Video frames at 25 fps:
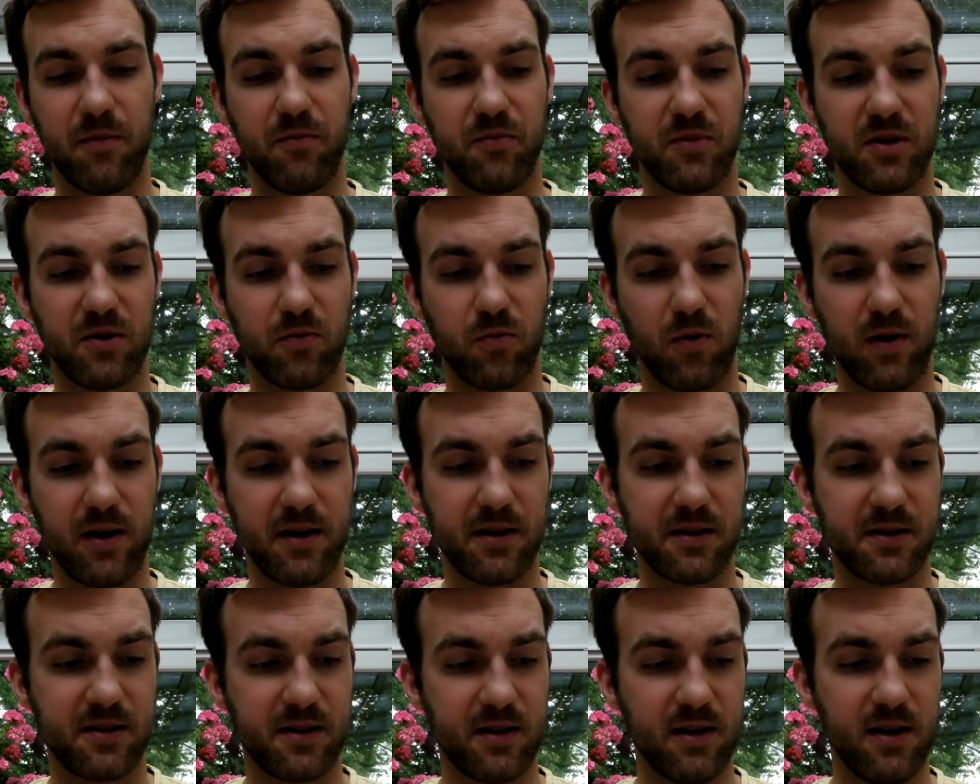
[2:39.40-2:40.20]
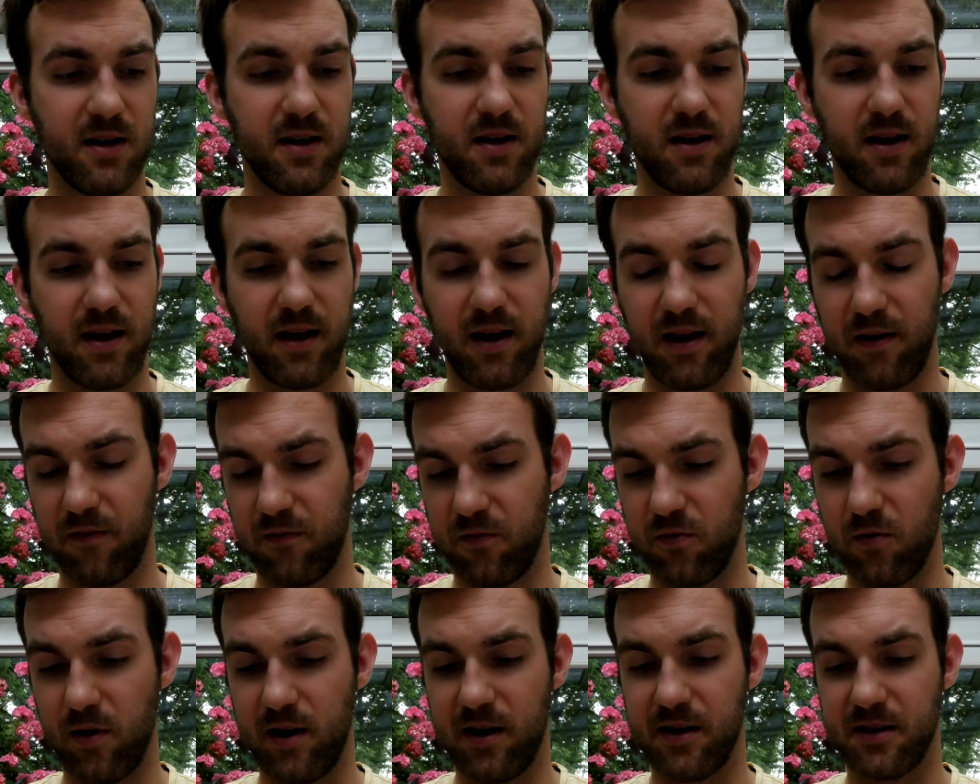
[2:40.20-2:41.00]
device, if
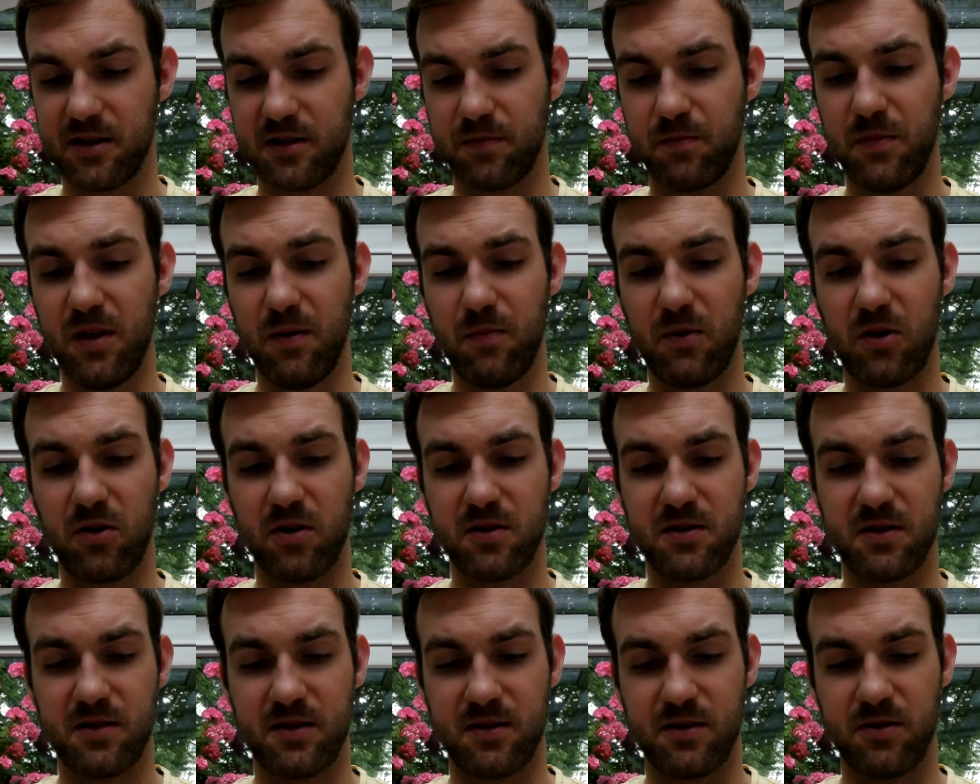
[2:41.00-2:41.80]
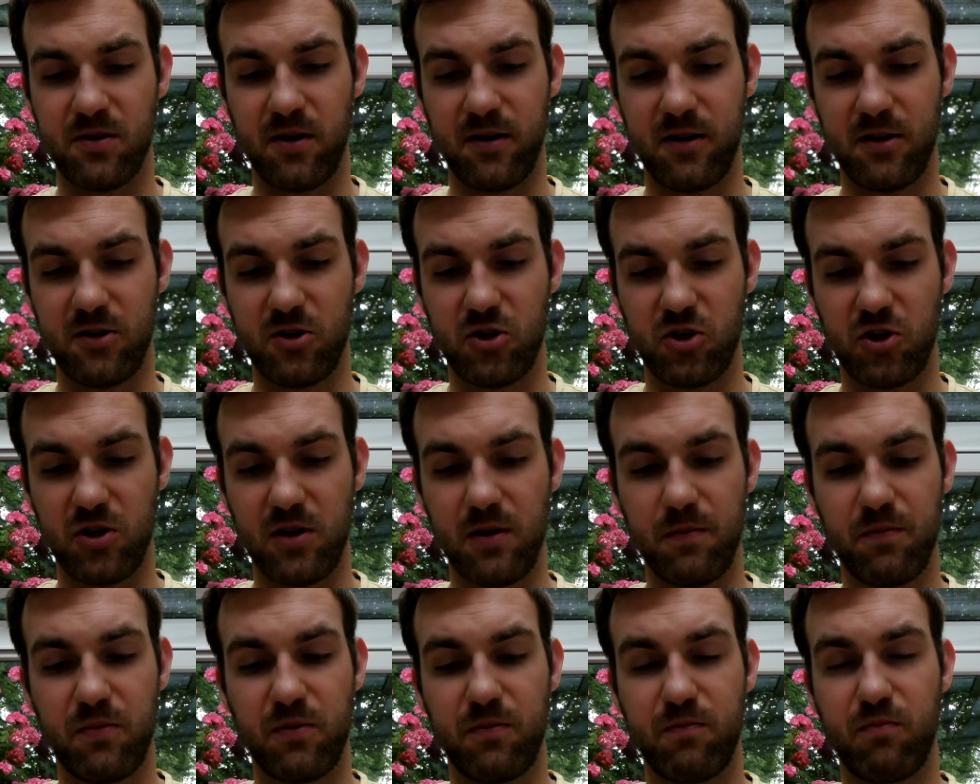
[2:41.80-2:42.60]
you ask me, because it's not a
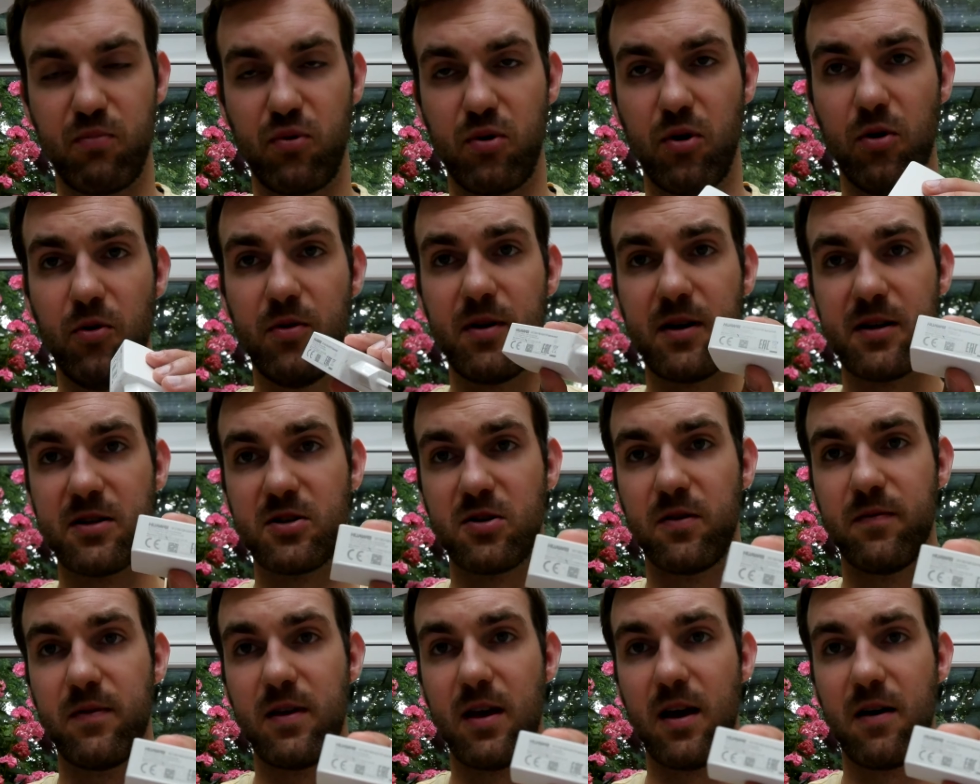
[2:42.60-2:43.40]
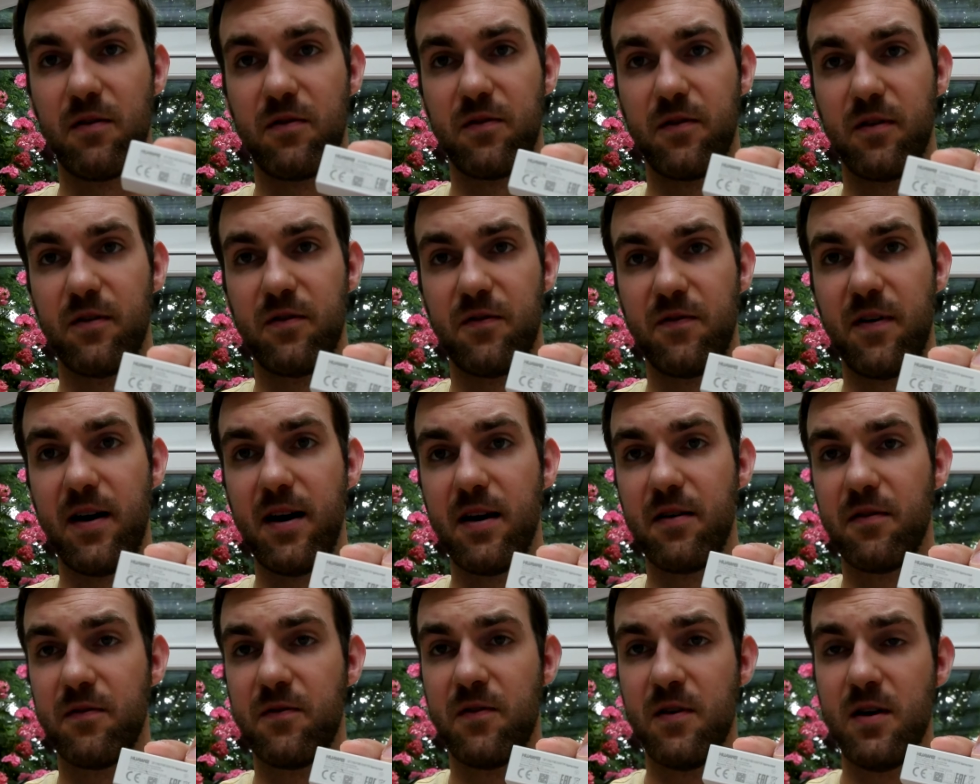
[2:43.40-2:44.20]
cheap product. So we have a
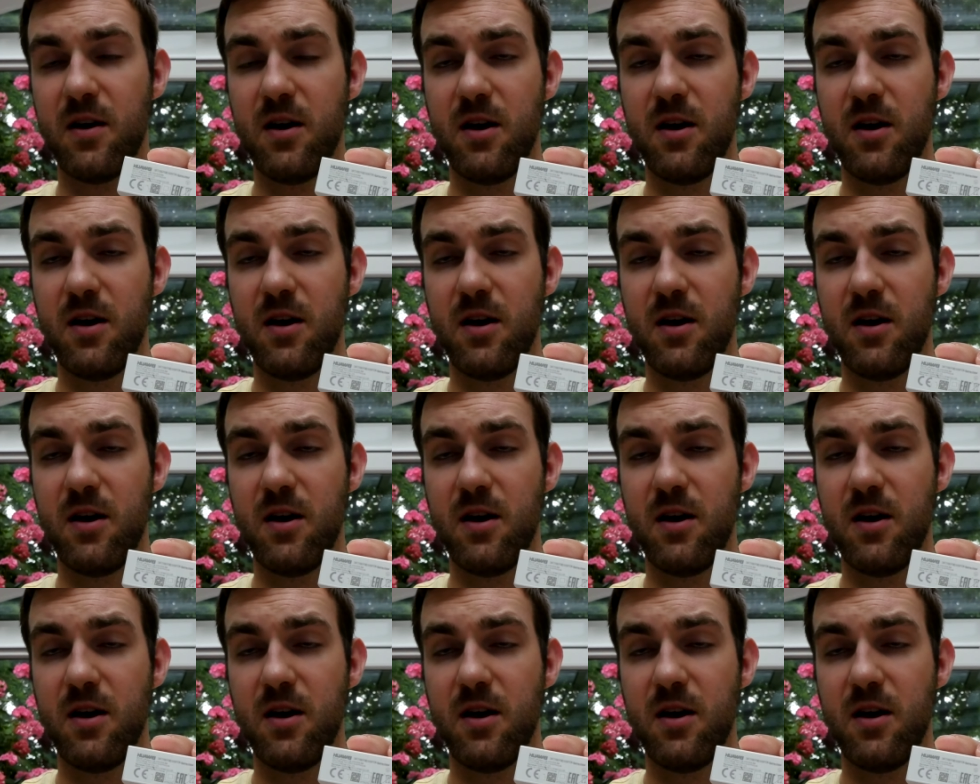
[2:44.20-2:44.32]
5